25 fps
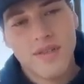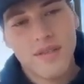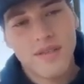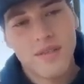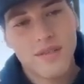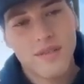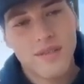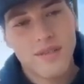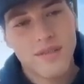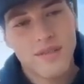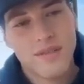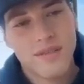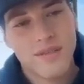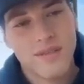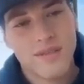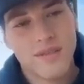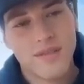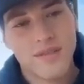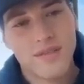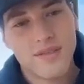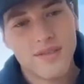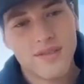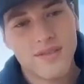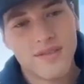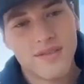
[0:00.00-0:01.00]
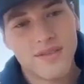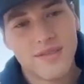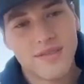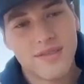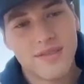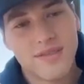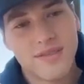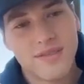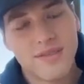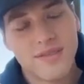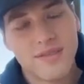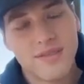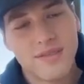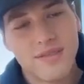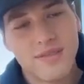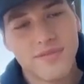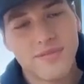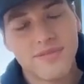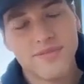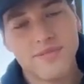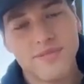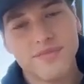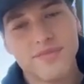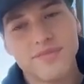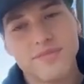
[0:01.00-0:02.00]

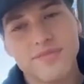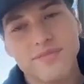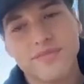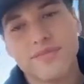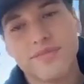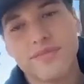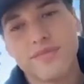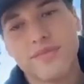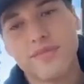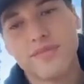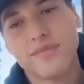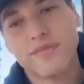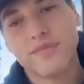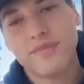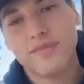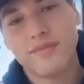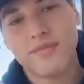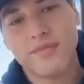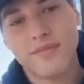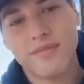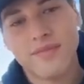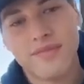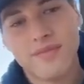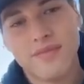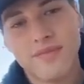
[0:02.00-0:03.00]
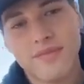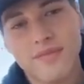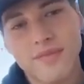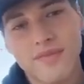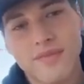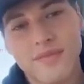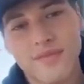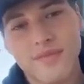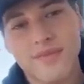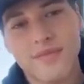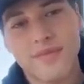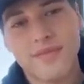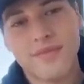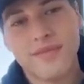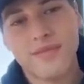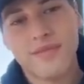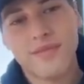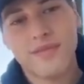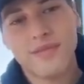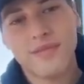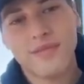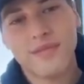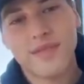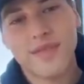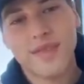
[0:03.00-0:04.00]

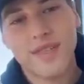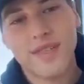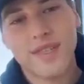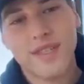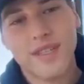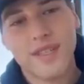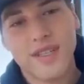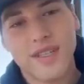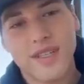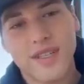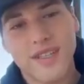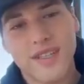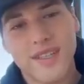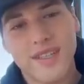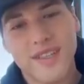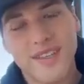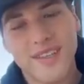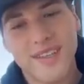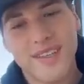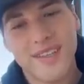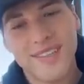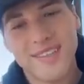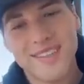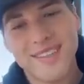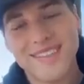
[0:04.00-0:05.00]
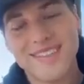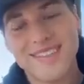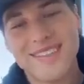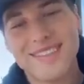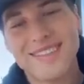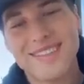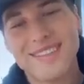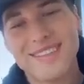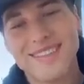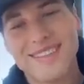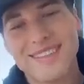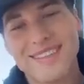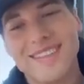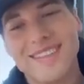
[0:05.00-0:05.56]
[no speech]